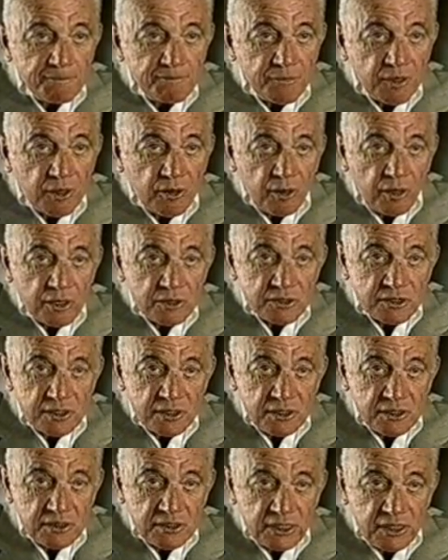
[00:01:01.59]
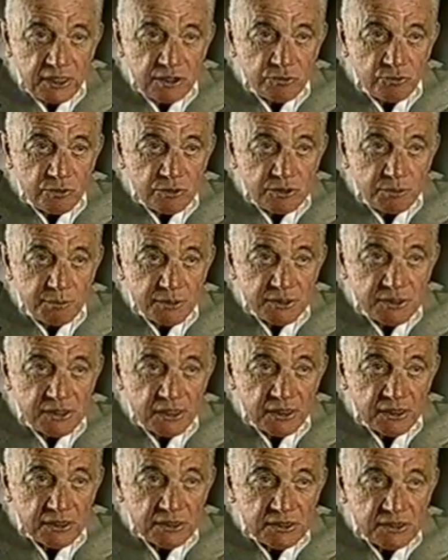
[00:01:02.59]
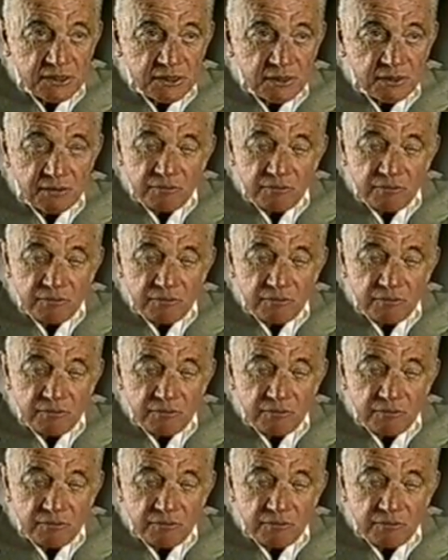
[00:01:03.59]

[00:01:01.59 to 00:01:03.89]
The cause of the disease was a bacillus,